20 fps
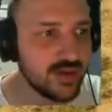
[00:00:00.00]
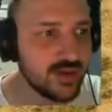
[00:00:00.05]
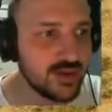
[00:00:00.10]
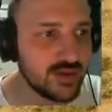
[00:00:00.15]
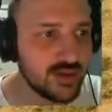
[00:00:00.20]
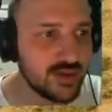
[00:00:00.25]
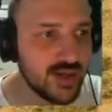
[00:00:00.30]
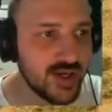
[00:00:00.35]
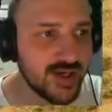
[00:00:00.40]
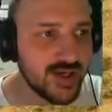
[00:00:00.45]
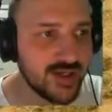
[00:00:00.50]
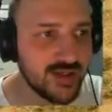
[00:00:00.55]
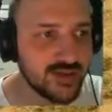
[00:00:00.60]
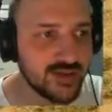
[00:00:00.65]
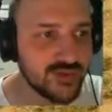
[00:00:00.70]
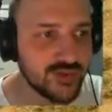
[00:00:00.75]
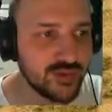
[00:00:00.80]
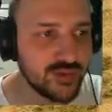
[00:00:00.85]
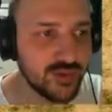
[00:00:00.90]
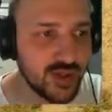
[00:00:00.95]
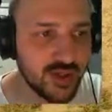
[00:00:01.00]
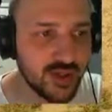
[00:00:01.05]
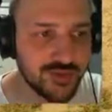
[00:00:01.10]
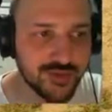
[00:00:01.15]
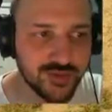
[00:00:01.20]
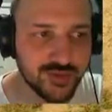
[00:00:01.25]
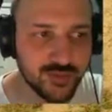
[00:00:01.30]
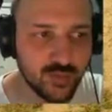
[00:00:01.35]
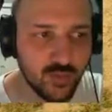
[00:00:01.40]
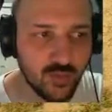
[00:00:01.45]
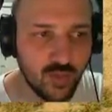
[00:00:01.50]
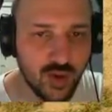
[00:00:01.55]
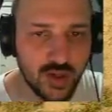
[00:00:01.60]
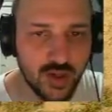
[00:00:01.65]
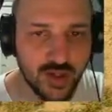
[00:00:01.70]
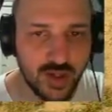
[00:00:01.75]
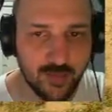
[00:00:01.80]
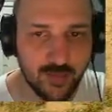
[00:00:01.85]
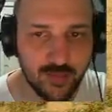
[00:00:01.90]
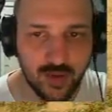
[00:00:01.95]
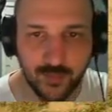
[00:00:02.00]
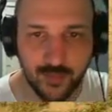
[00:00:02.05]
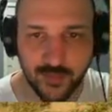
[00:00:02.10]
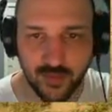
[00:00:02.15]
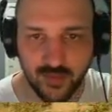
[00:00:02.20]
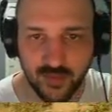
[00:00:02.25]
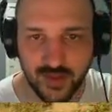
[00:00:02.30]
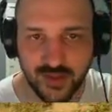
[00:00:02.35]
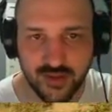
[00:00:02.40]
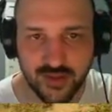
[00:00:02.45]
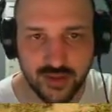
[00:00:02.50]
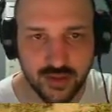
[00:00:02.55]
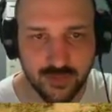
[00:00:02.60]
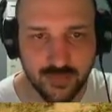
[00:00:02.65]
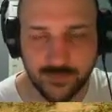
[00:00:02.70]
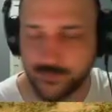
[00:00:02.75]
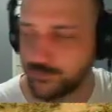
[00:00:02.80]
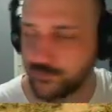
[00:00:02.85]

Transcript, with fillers: 90 to 101 population.